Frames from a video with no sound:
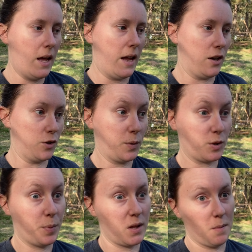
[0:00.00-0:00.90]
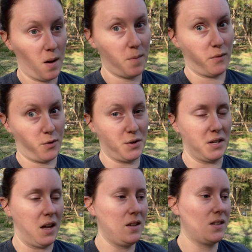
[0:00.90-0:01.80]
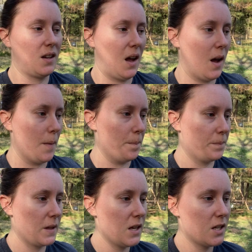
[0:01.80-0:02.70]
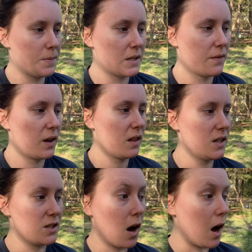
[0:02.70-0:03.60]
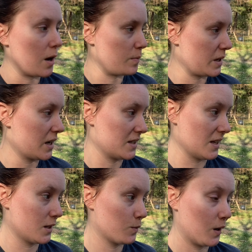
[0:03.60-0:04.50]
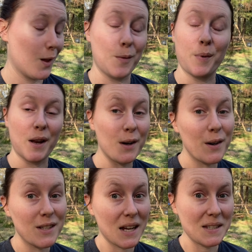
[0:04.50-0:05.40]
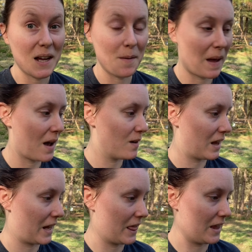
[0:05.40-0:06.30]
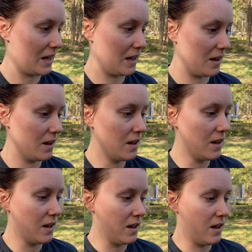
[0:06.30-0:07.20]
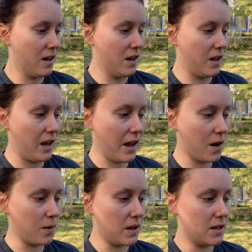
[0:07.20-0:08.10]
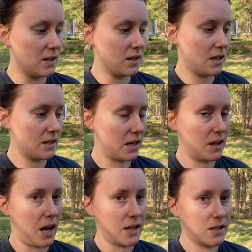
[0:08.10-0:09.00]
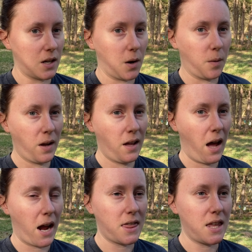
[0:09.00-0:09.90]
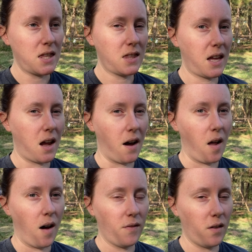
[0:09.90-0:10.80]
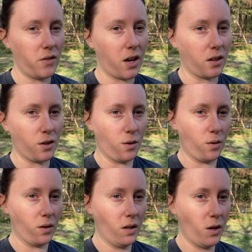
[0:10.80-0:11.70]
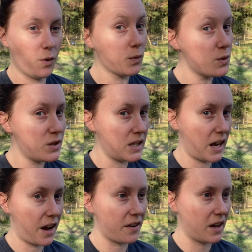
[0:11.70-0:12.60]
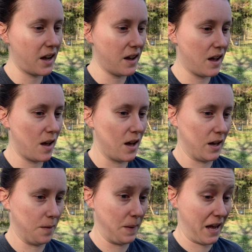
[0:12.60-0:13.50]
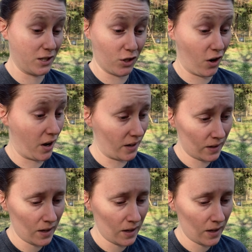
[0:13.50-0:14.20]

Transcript: and you're supposed to put them up before dusk, um, specifically dawn, because that's when all the predators like to come out, like the coyotes and things like that. So I think that they got off of their little roosting area um, at dawn,